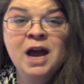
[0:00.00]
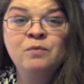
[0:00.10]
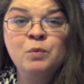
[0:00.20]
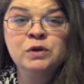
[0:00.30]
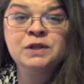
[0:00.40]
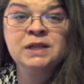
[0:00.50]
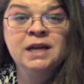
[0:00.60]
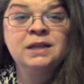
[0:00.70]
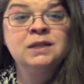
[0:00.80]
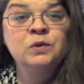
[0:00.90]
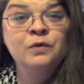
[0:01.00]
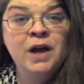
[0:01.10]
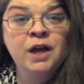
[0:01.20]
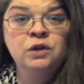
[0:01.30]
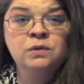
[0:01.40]
morals, ethics, or
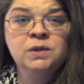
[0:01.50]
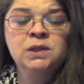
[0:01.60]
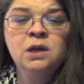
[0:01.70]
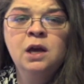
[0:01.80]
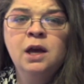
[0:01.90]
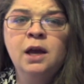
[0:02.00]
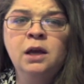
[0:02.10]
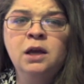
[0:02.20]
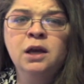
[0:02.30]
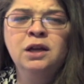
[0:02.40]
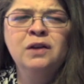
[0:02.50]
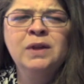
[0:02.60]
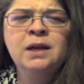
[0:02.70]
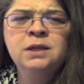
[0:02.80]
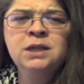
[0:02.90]
values. And if
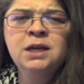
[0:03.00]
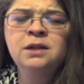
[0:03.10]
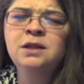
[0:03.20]
they did,